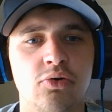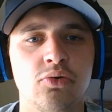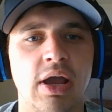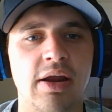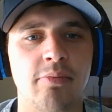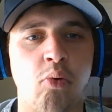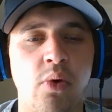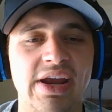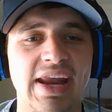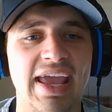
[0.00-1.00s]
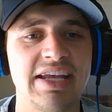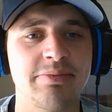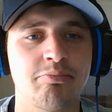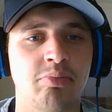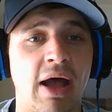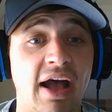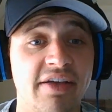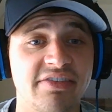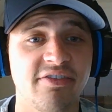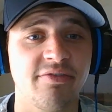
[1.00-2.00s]
who had a 0.8
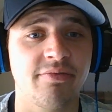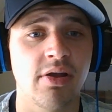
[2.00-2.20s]
positive